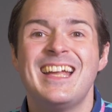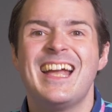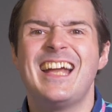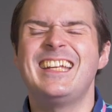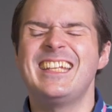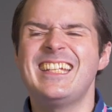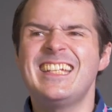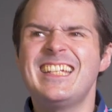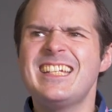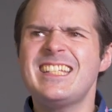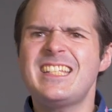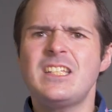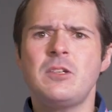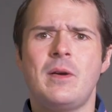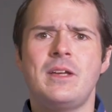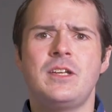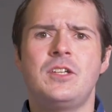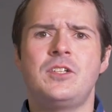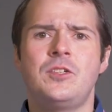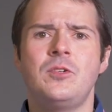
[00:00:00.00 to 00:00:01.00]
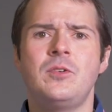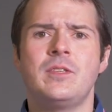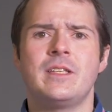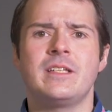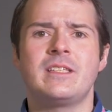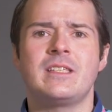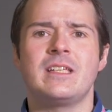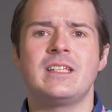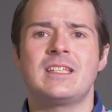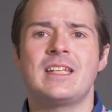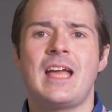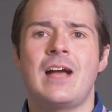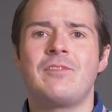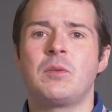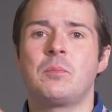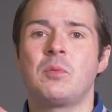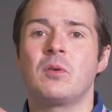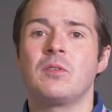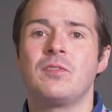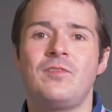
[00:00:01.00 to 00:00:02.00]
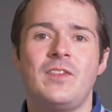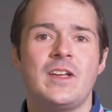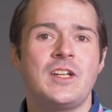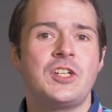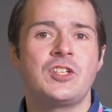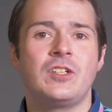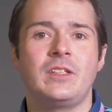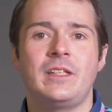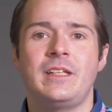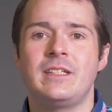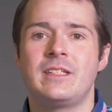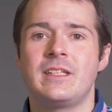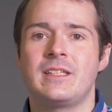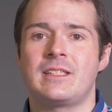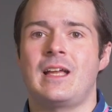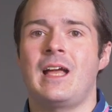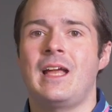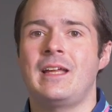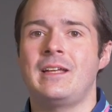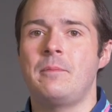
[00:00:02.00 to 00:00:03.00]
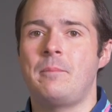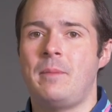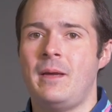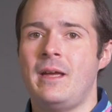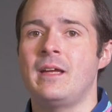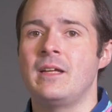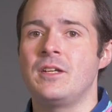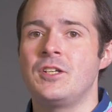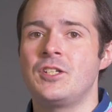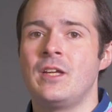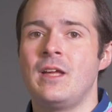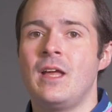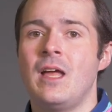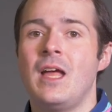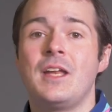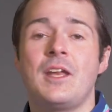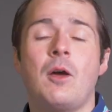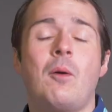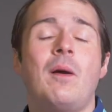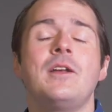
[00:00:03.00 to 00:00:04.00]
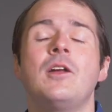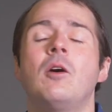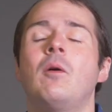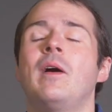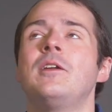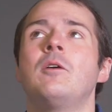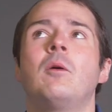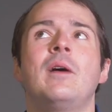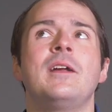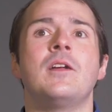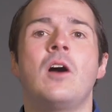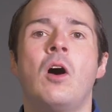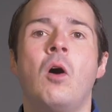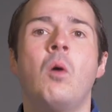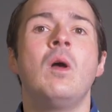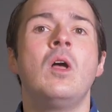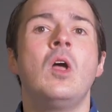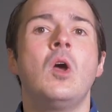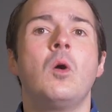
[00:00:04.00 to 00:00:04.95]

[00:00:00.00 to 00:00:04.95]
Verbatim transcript: An easy way to do this is to have a professionally designed page. Now, I know, I know, I know,